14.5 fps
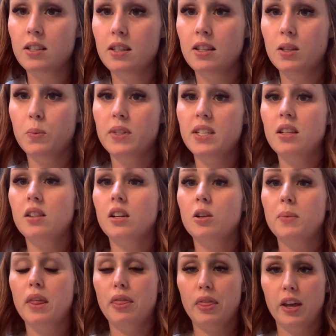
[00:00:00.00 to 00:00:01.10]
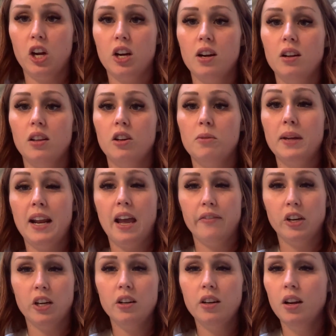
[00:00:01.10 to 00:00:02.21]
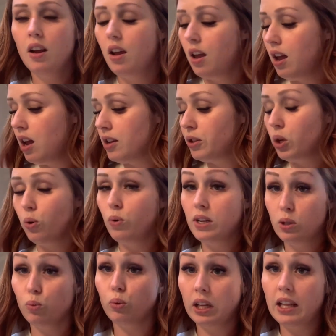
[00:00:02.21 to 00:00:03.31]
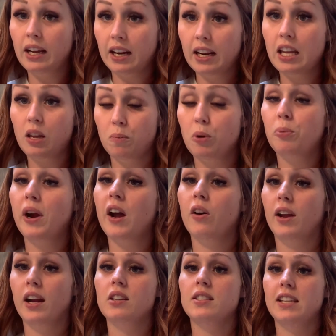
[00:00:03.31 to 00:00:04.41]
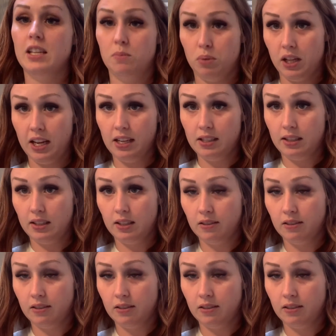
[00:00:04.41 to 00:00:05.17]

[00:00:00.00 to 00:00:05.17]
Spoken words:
This one's a little bit thicker, a little bit heavier, so it's really going to keep your brow hairs in place.